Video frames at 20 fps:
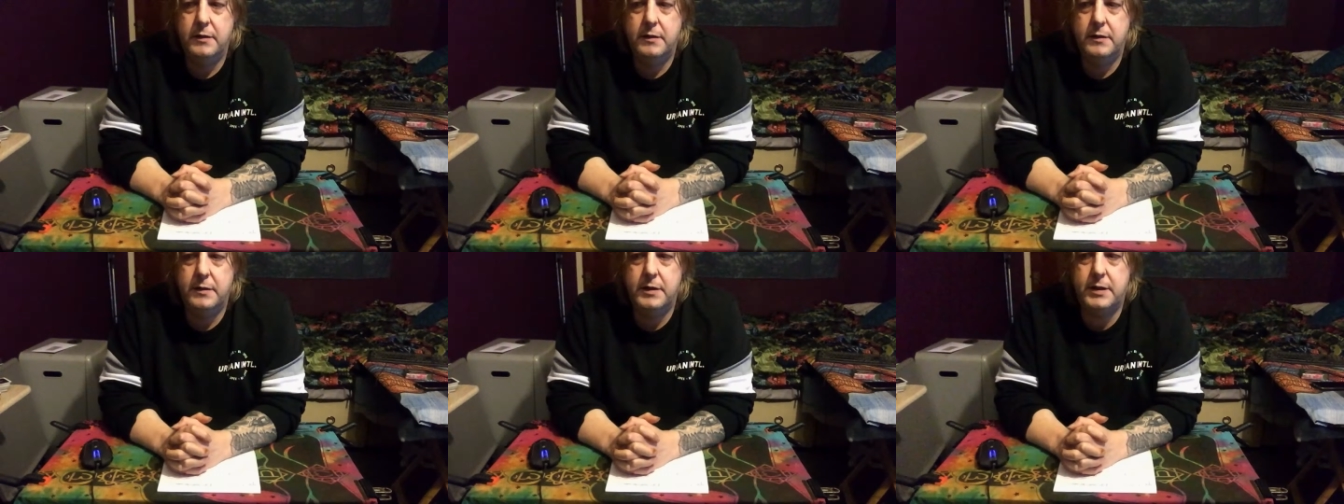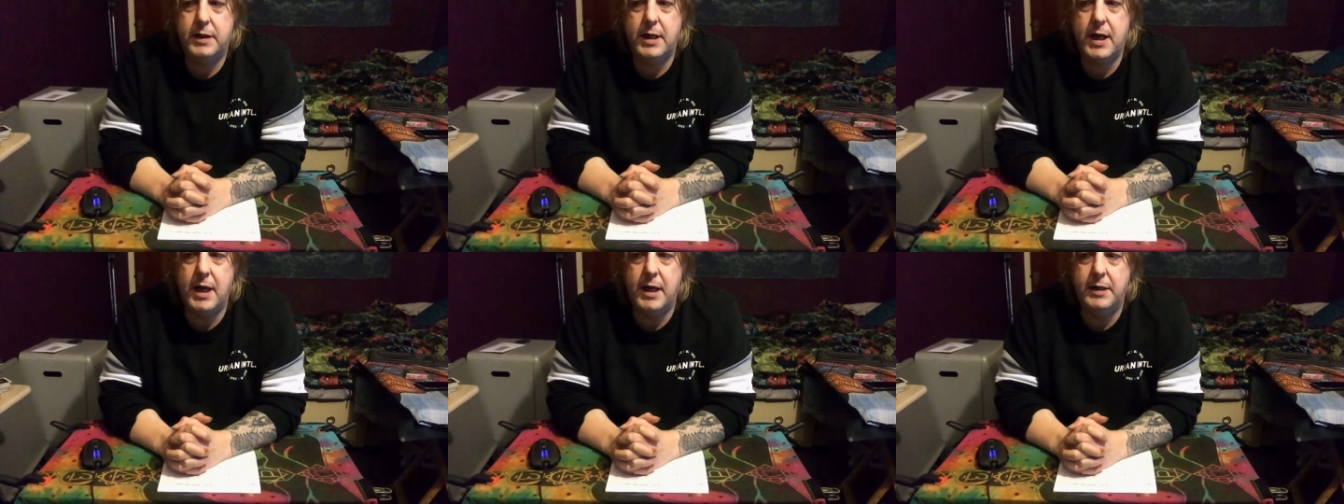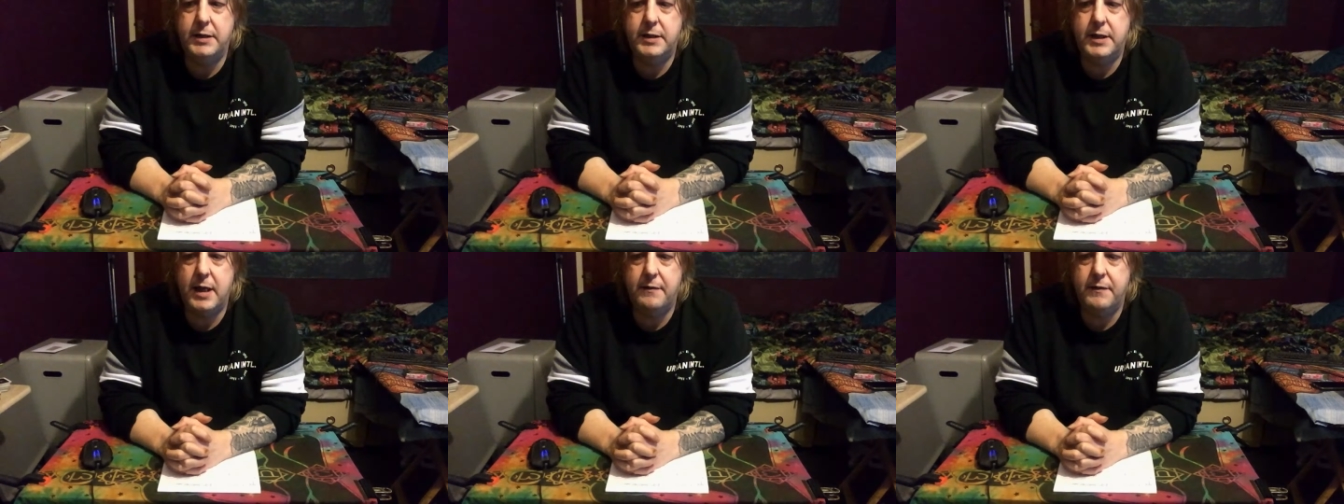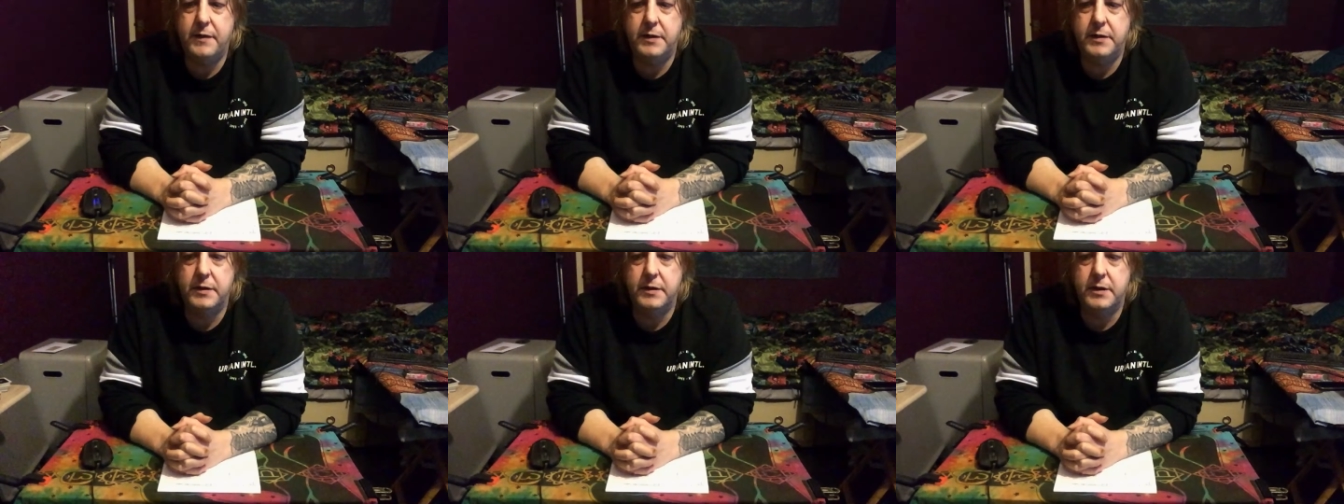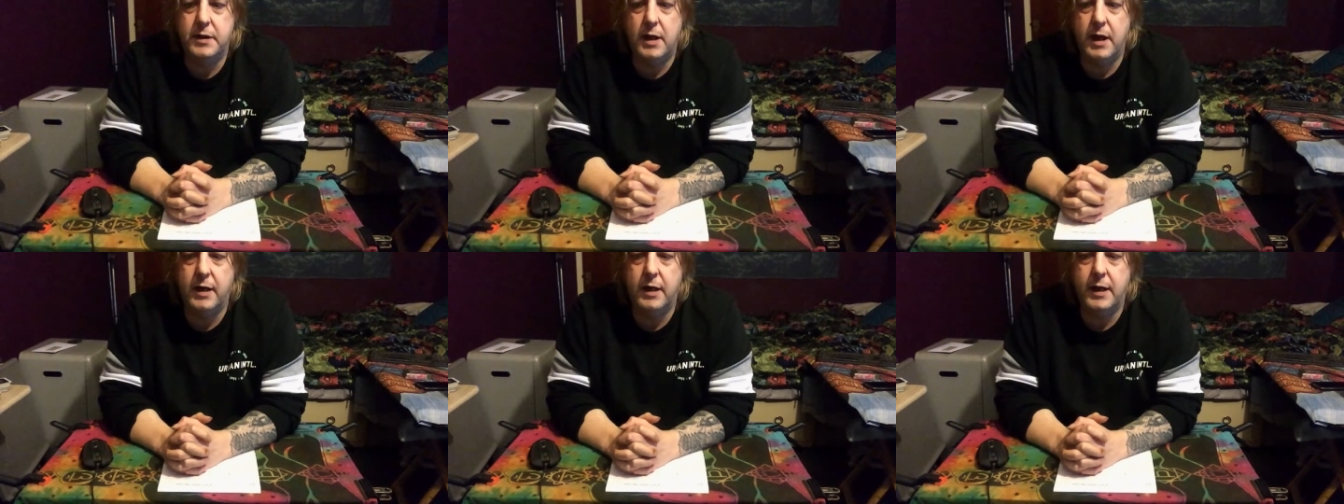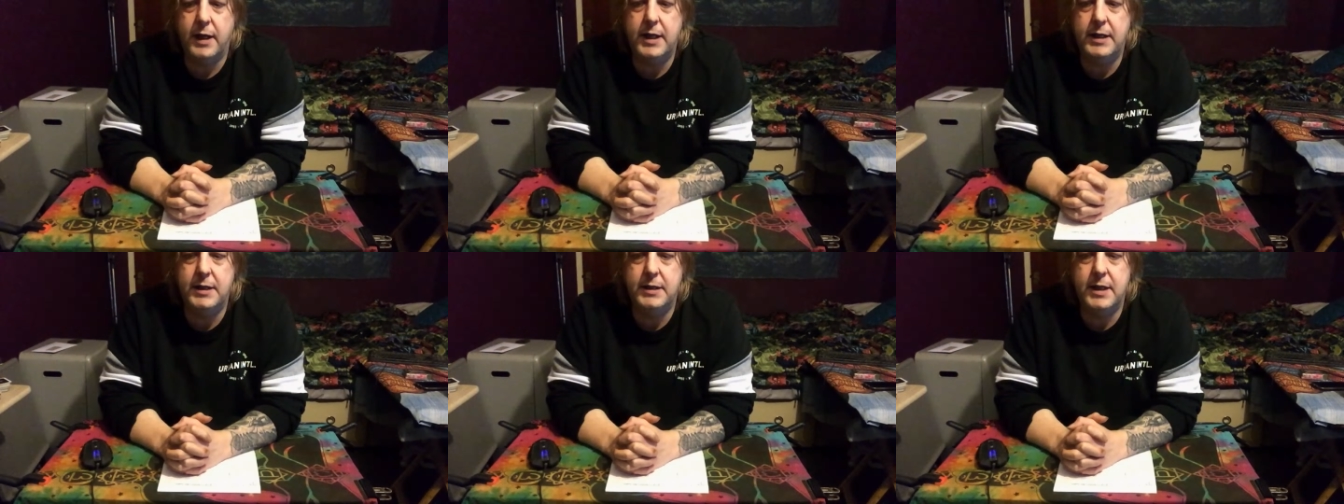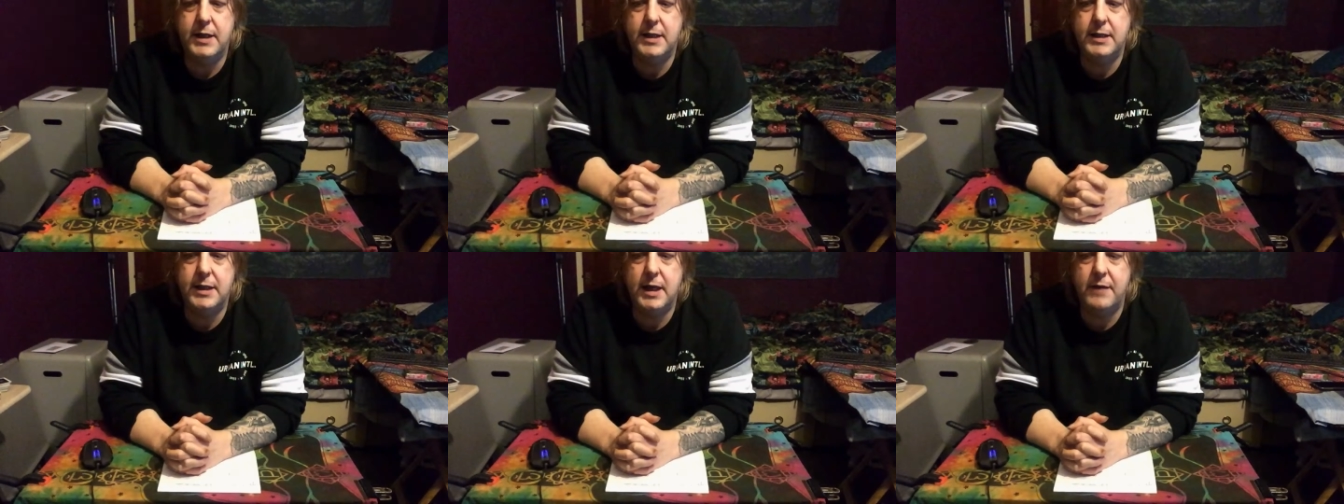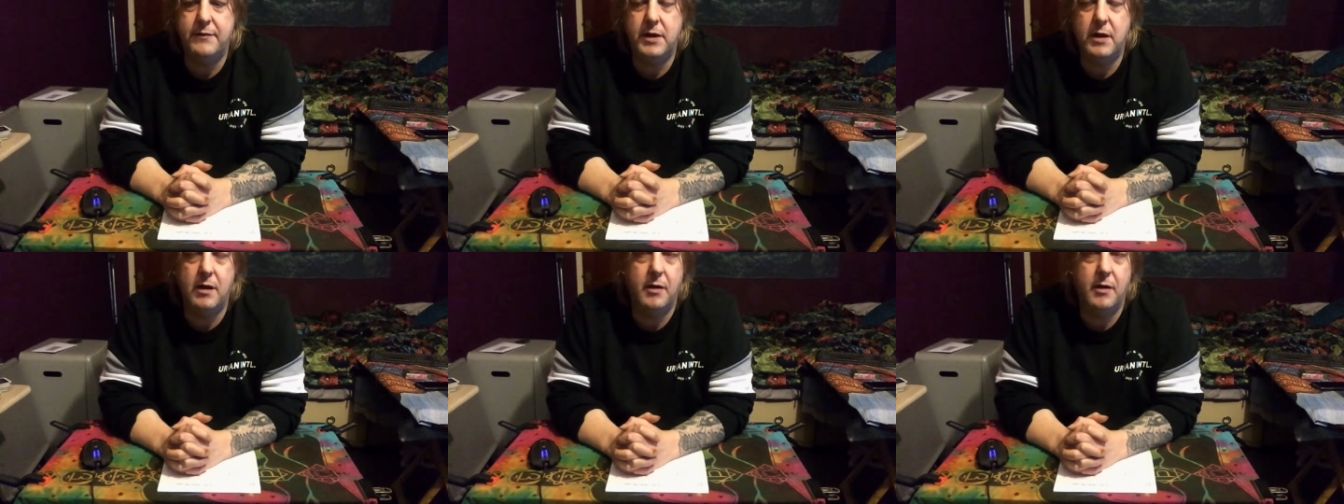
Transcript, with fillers: seeing sevens. Like I keep seeing seven.